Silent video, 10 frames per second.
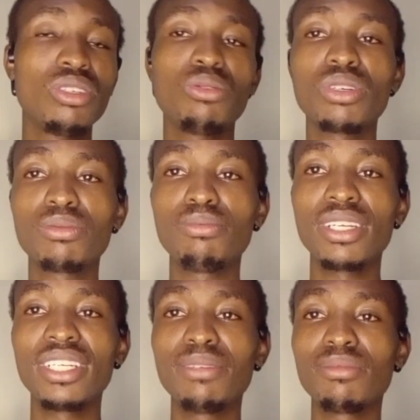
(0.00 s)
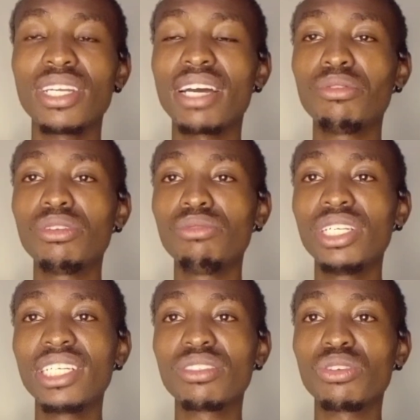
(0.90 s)
you know what made him? We
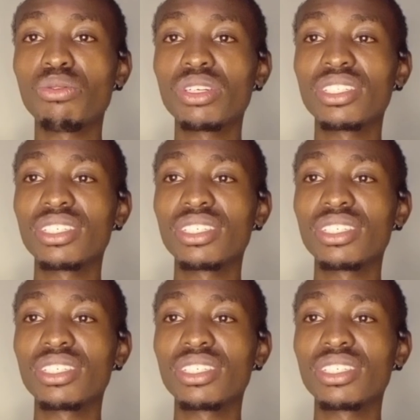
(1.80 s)
didn't know